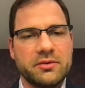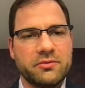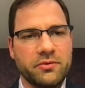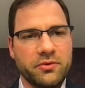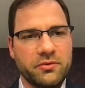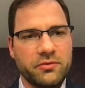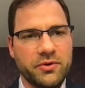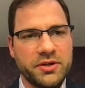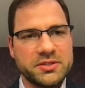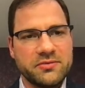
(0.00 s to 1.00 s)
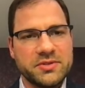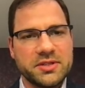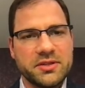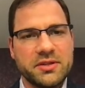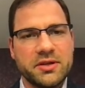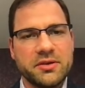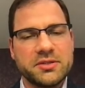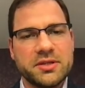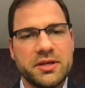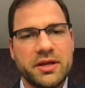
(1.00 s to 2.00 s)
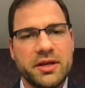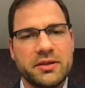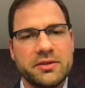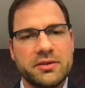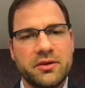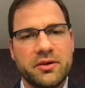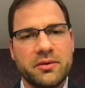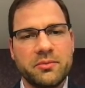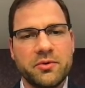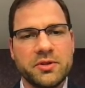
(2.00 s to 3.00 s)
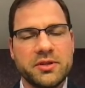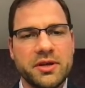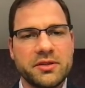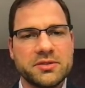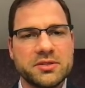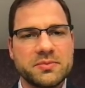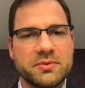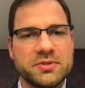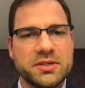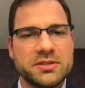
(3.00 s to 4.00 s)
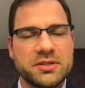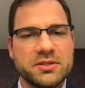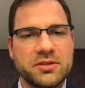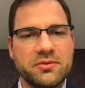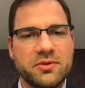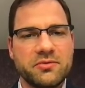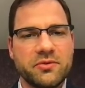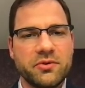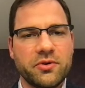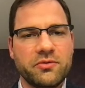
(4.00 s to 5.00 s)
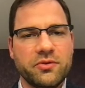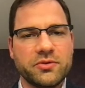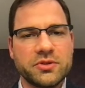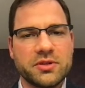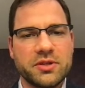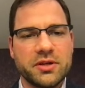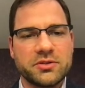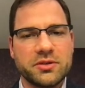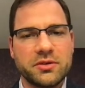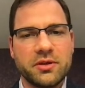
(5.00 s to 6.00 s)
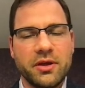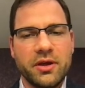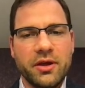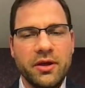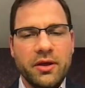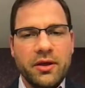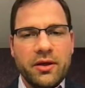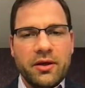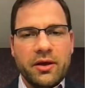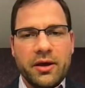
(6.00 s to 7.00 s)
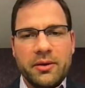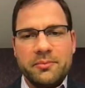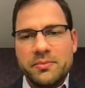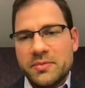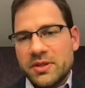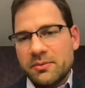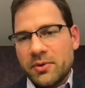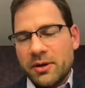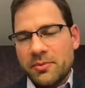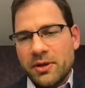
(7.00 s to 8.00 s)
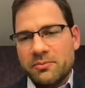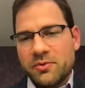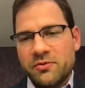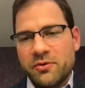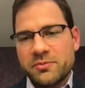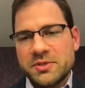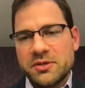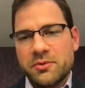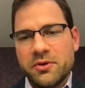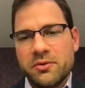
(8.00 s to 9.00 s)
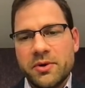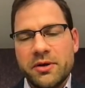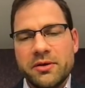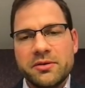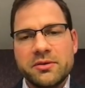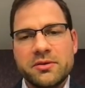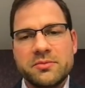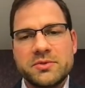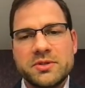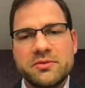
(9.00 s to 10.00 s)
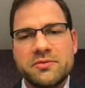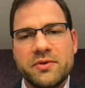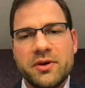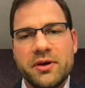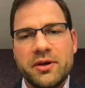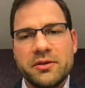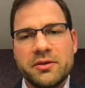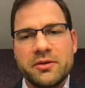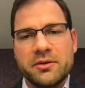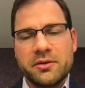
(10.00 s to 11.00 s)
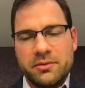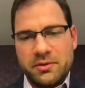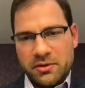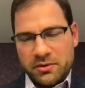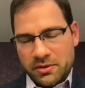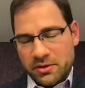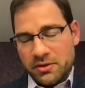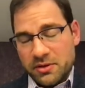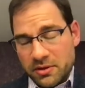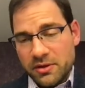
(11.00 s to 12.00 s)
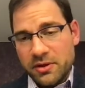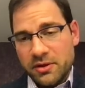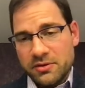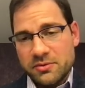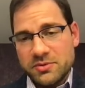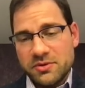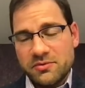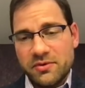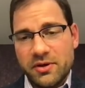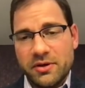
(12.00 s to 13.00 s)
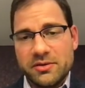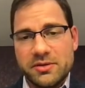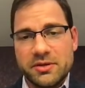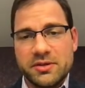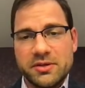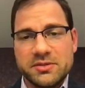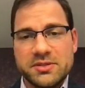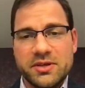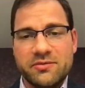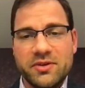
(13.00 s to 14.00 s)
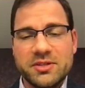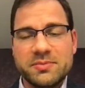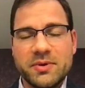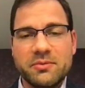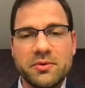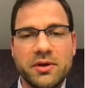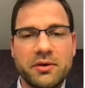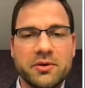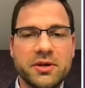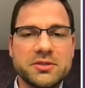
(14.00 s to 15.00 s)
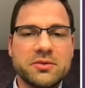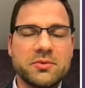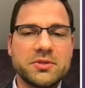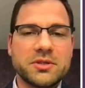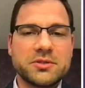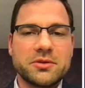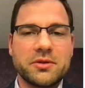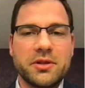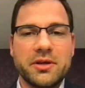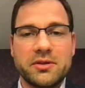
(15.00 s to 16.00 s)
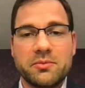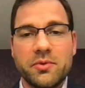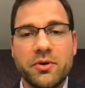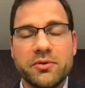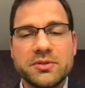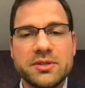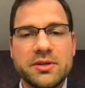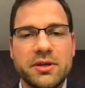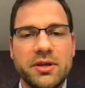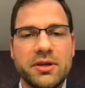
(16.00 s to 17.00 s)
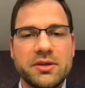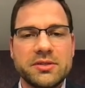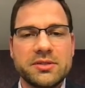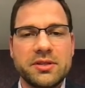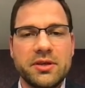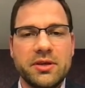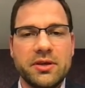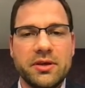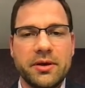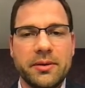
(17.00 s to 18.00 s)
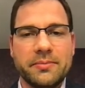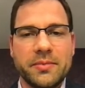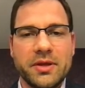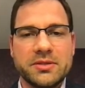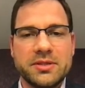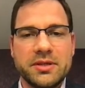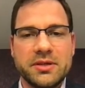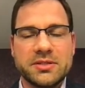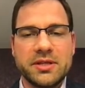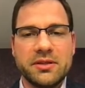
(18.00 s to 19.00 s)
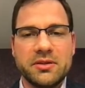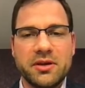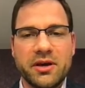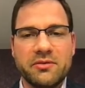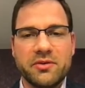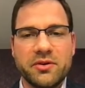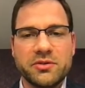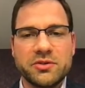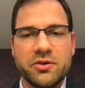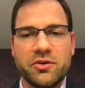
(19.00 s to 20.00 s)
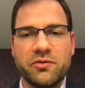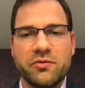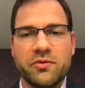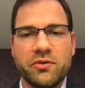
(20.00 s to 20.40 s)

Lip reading: for SMEs and indels, and more than 96% sensitivity for fusion detection. The pipeline performs equally well in terms of analytically in terms of detecting CMVs. But what our customers actually like the most is the extended coverage of